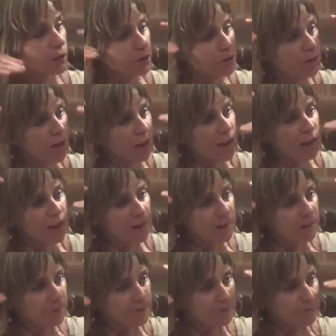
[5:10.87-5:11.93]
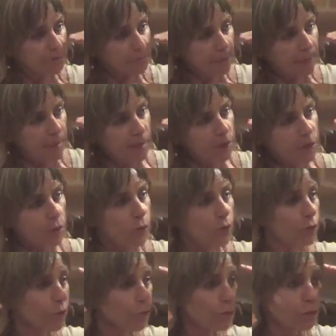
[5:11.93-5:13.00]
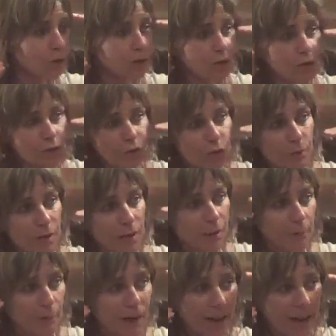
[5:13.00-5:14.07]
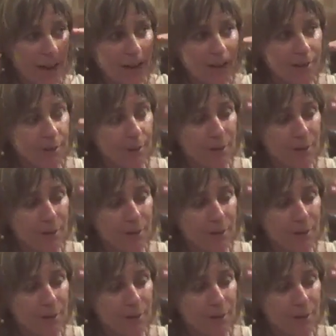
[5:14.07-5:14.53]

You say it's all consuming in my head,